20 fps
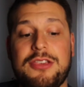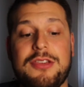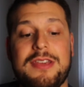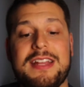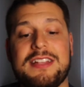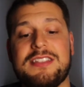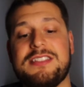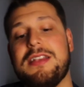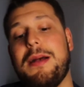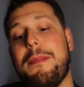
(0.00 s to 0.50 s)
you
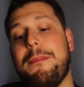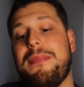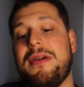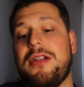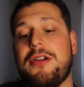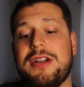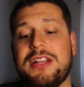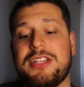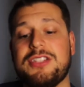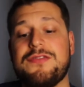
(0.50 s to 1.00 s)
get some
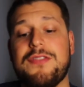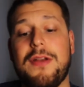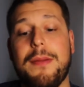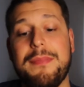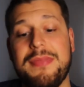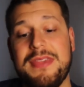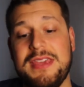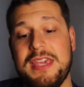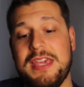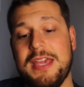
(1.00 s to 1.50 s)
bitterness
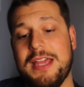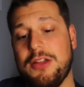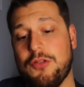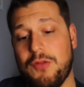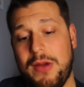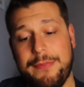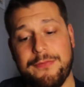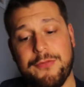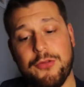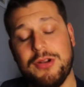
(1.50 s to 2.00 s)
from the
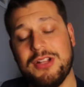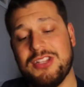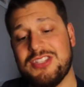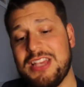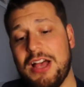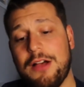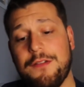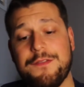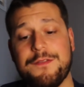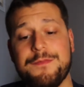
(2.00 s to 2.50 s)
grapefruit
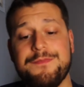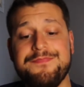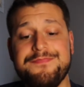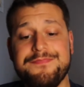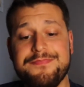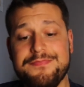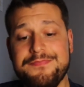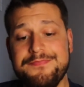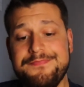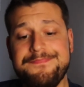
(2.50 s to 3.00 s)

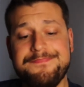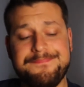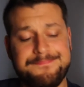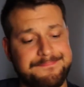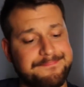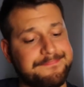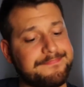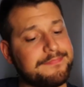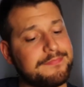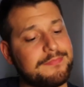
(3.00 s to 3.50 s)
itself
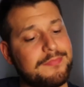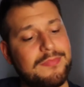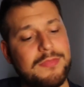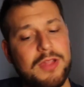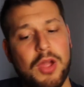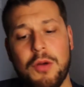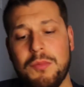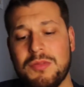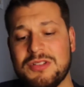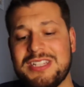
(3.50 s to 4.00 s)

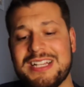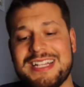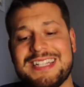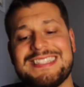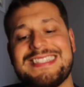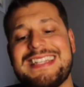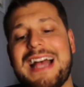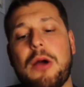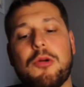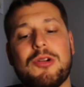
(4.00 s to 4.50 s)
almost like a
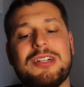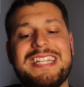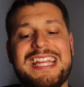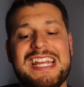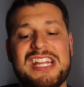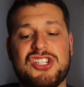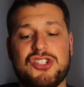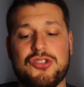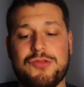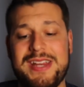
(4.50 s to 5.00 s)
sour
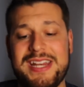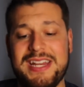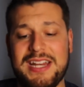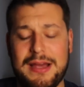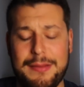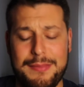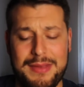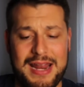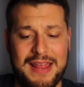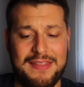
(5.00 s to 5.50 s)
tangerine
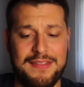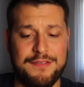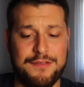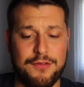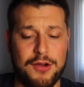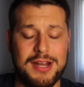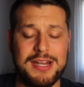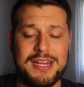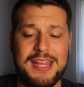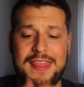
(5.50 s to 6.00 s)
coming on the
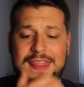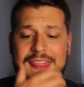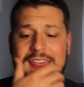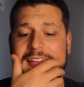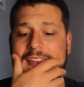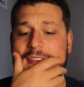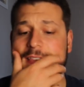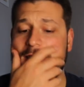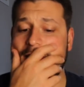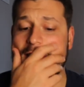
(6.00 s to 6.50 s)
front and
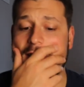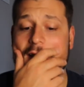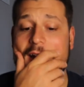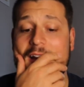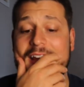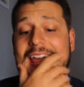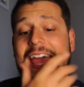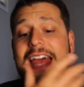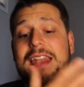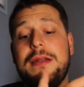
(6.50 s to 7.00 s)
then you,
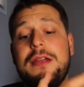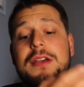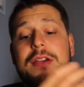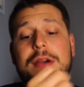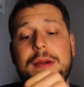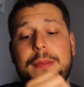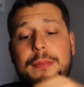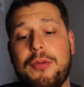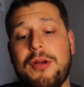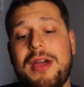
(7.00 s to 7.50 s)
again
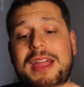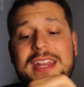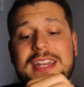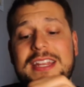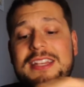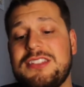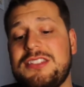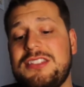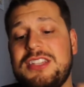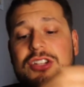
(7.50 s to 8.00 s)

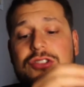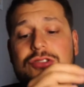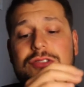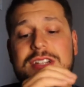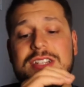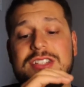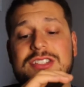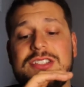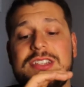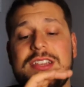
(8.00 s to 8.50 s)
bright
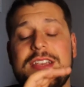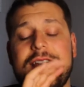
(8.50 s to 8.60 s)
citrus